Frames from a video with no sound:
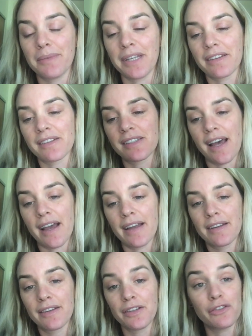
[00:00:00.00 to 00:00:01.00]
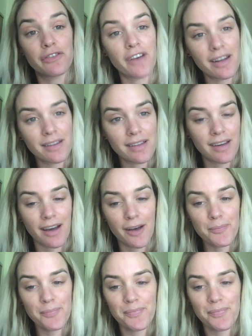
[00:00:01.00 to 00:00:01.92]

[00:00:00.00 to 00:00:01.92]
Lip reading: the other side. "You finally come?"